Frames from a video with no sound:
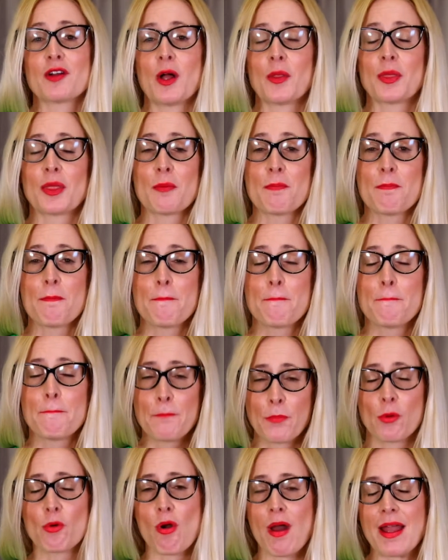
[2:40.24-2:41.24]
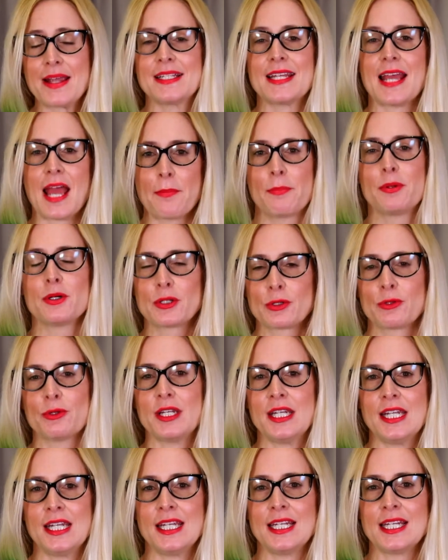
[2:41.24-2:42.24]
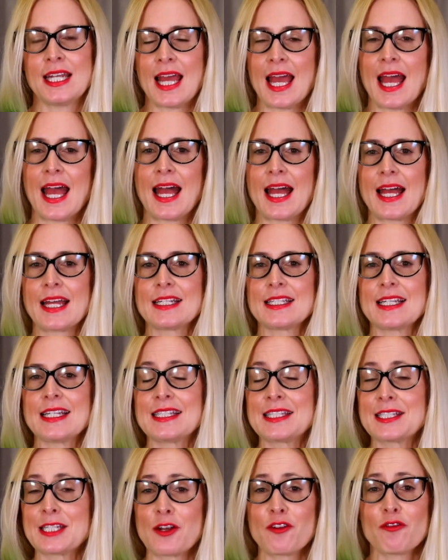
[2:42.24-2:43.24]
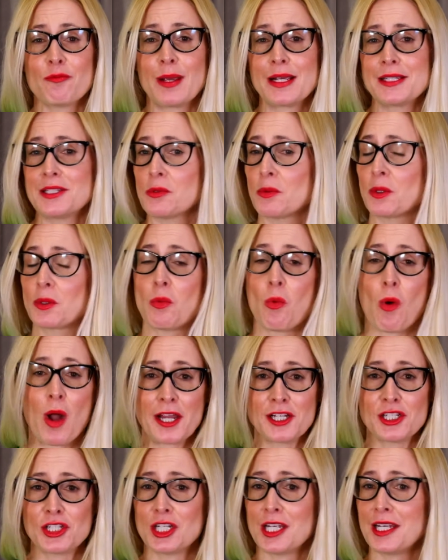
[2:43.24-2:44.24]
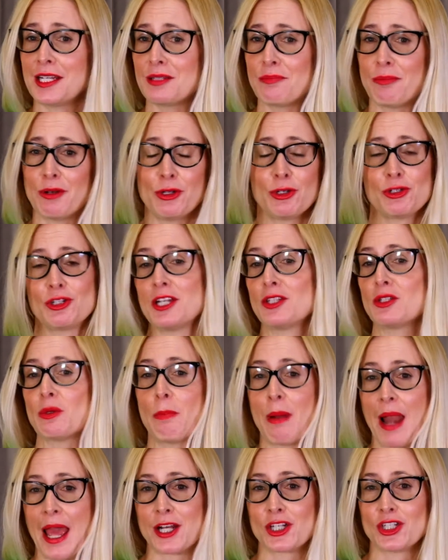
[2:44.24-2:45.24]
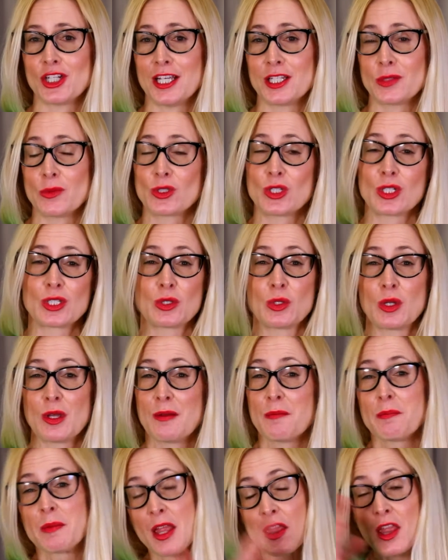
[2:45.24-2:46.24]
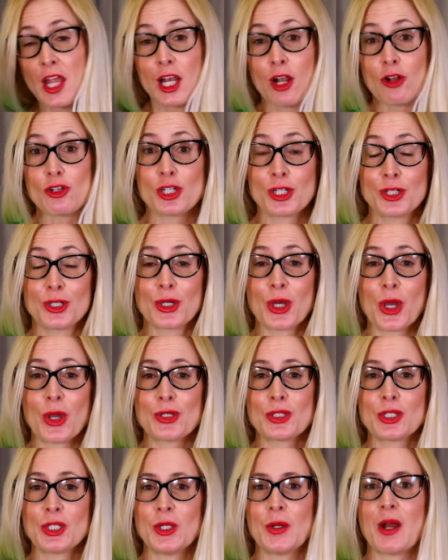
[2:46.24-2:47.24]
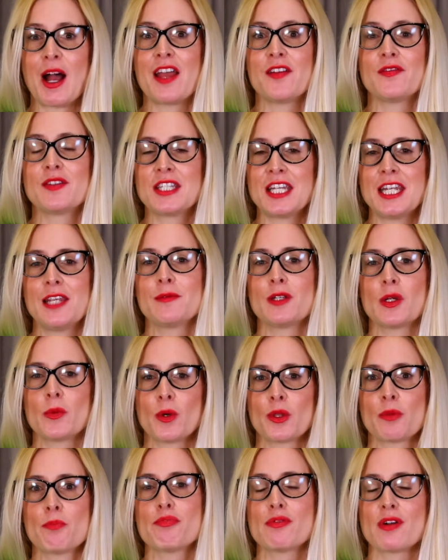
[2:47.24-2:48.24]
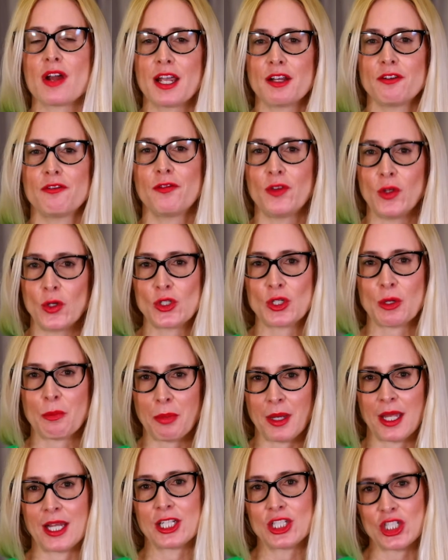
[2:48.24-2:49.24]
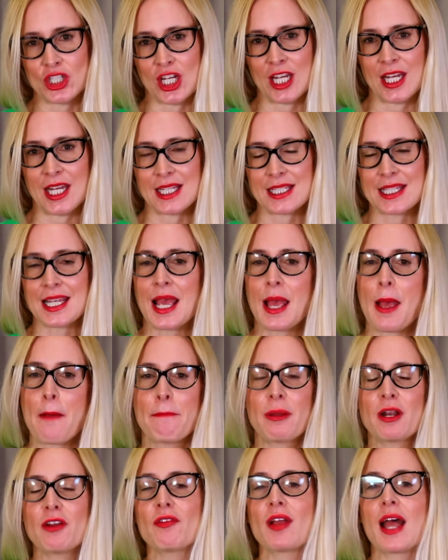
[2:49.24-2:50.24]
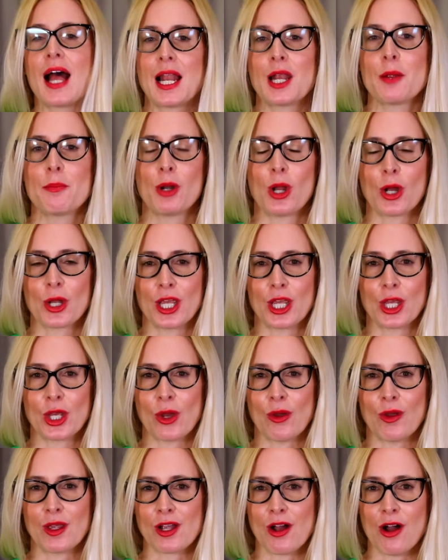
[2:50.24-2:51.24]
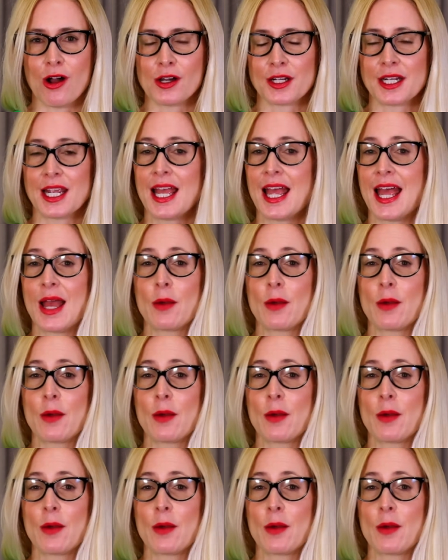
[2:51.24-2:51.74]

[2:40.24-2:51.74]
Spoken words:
got the bright apple green, and instead of mixing it with white jeans, blue jeans, or black jeans, which is the logical go-to, I've teamed it with bright fuchsia pink jeans. Bit of color blocking going on.